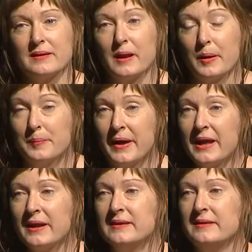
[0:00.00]
a
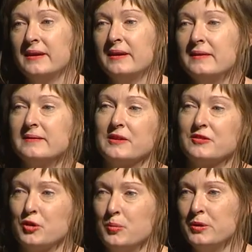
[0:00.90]
bad idea that's
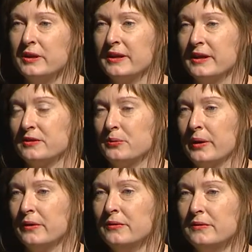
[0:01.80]
communicated
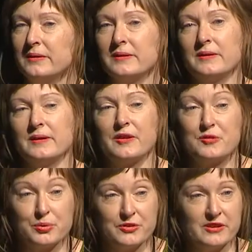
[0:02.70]
well, that's
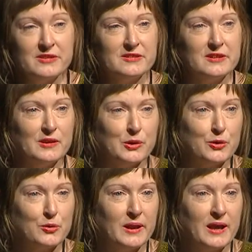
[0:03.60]
presented in the
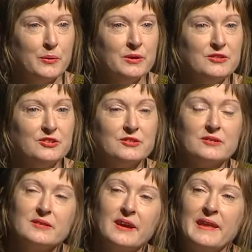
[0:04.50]
local language,
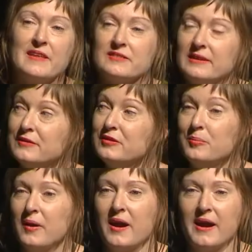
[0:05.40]
and that's delivered
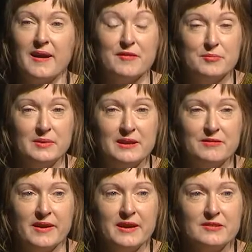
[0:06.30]
by a familiar
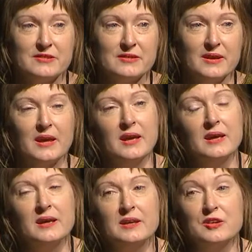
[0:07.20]
face,
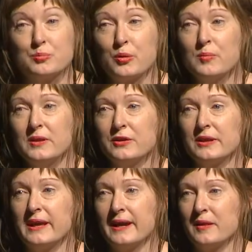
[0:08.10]
is probably going to
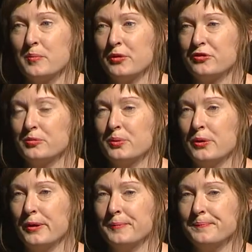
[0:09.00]
gain the most
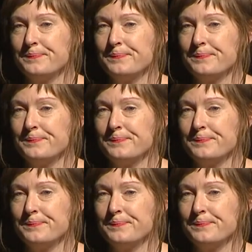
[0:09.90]
support.